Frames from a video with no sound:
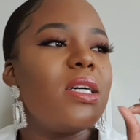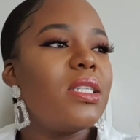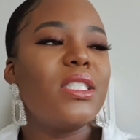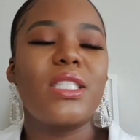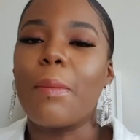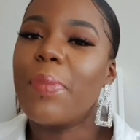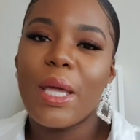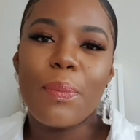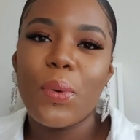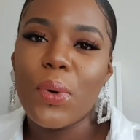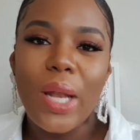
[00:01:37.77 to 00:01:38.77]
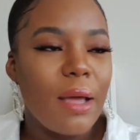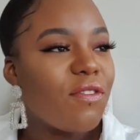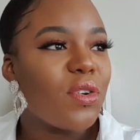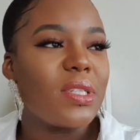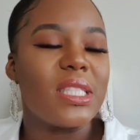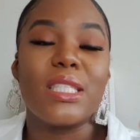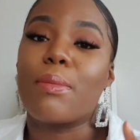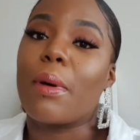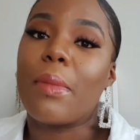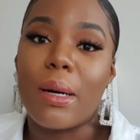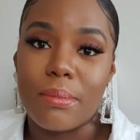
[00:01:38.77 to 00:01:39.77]
some people, like for instance my
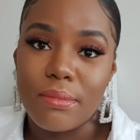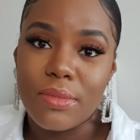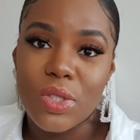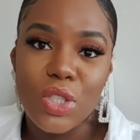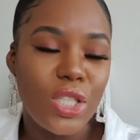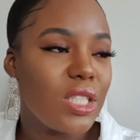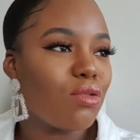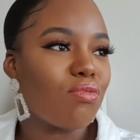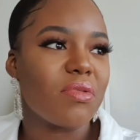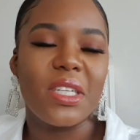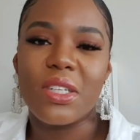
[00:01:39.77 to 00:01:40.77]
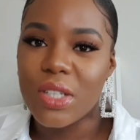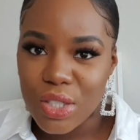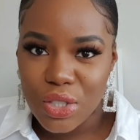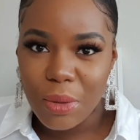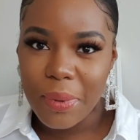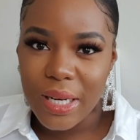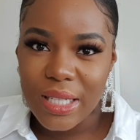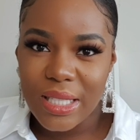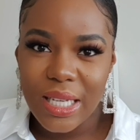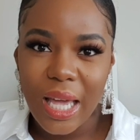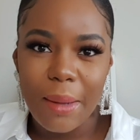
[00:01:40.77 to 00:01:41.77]
mum, she is really good at shopping in
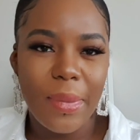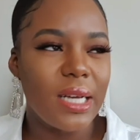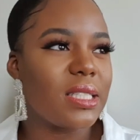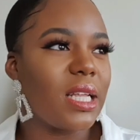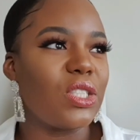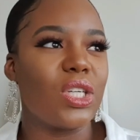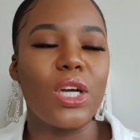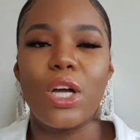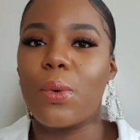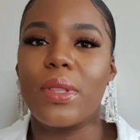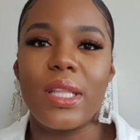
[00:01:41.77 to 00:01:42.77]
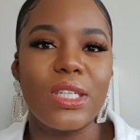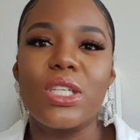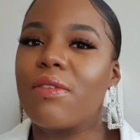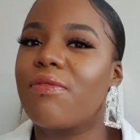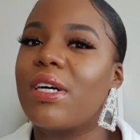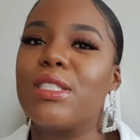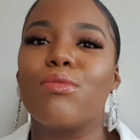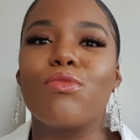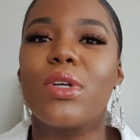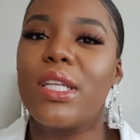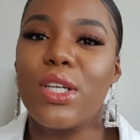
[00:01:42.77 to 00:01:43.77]
TKMAXX. Like she can go in there, she can find
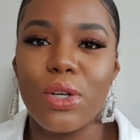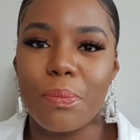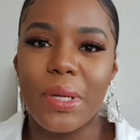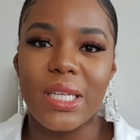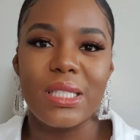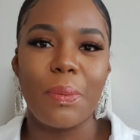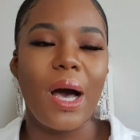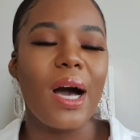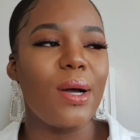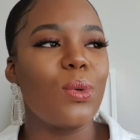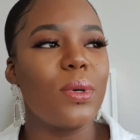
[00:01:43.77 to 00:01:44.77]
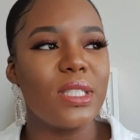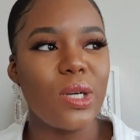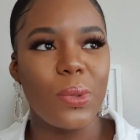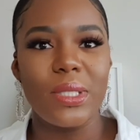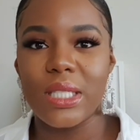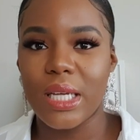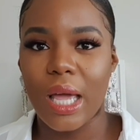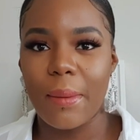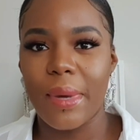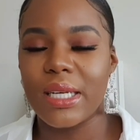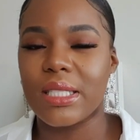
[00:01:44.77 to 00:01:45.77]
some really good bits, but I always go in
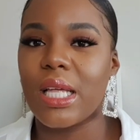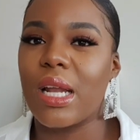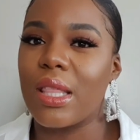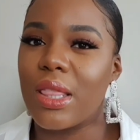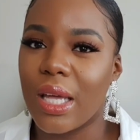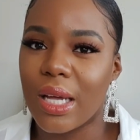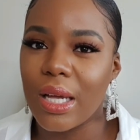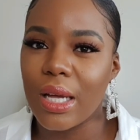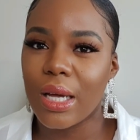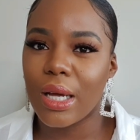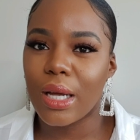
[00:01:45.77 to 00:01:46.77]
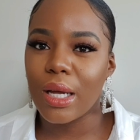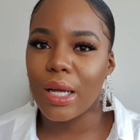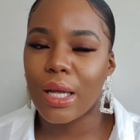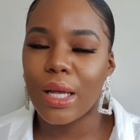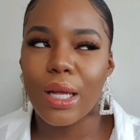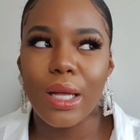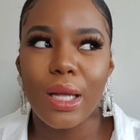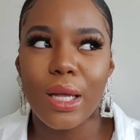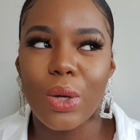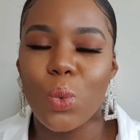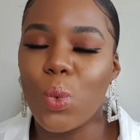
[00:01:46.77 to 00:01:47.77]
TKMAXX and I think,
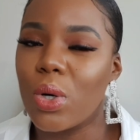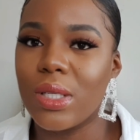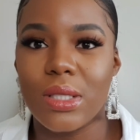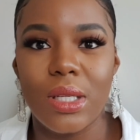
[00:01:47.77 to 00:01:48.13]
what is